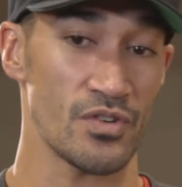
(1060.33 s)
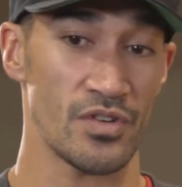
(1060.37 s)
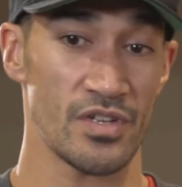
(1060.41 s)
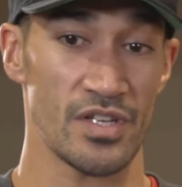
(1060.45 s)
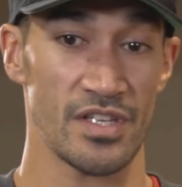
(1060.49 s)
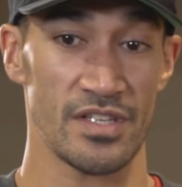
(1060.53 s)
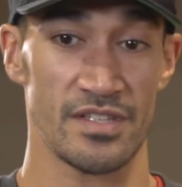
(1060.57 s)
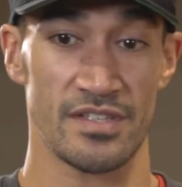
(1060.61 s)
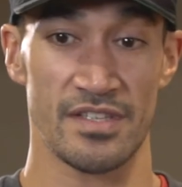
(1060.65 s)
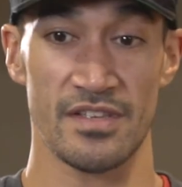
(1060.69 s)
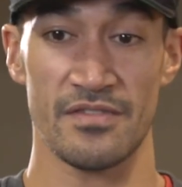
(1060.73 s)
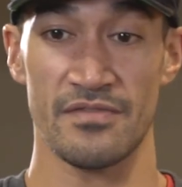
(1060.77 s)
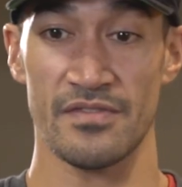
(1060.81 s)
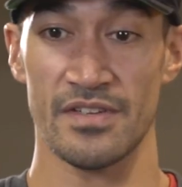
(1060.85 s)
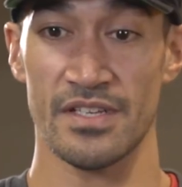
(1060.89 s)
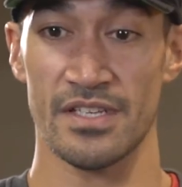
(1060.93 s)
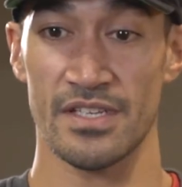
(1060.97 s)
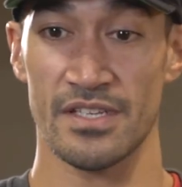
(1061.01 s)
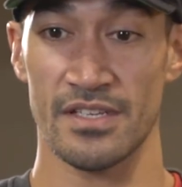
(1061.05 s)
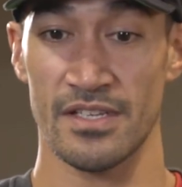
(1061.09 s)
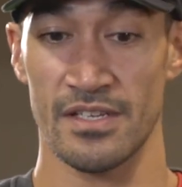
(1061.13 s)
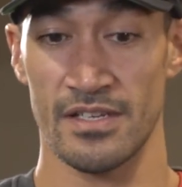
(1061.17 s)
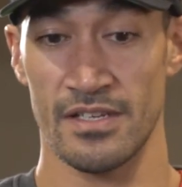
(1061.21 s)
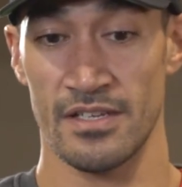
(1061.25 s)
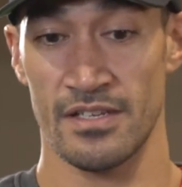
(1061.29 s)
It
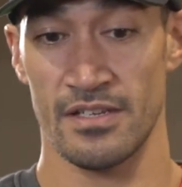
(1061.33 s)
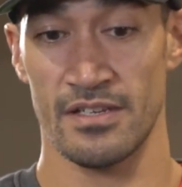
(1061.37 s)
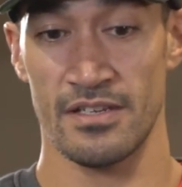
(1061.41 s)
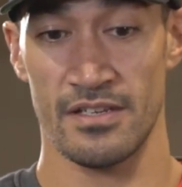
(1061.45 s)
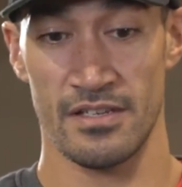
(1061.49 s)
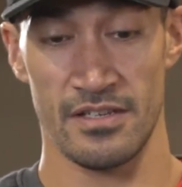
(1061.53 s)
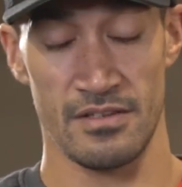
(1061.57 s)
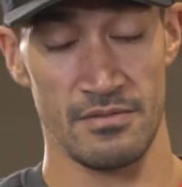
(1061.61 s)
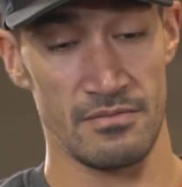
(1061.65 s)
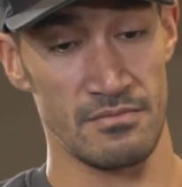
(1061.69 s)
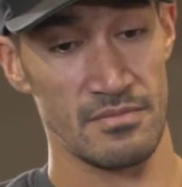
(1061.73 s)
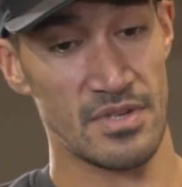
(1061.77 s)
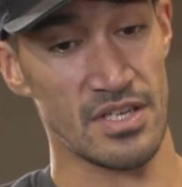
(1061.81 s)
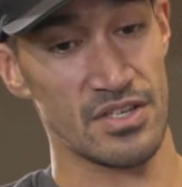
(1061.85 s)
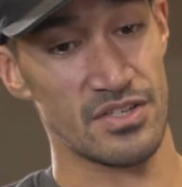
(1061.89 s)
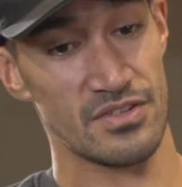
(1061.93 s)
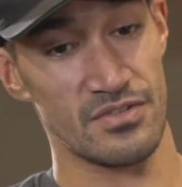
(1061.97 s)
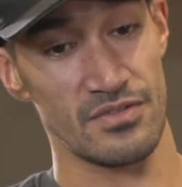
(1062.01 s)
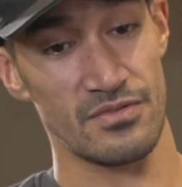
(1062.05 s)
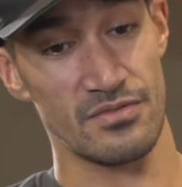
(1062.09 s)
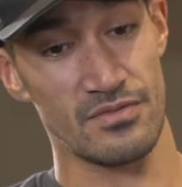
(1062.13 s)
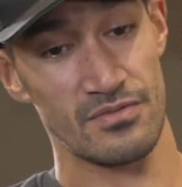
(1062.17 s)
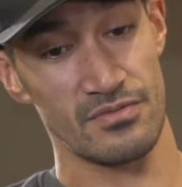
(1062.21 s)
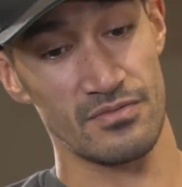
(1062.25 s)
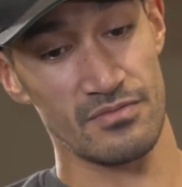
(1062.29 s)
definitely makes
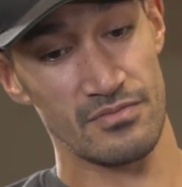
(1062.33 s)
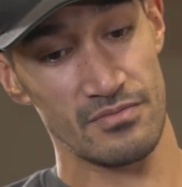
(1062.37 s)
you,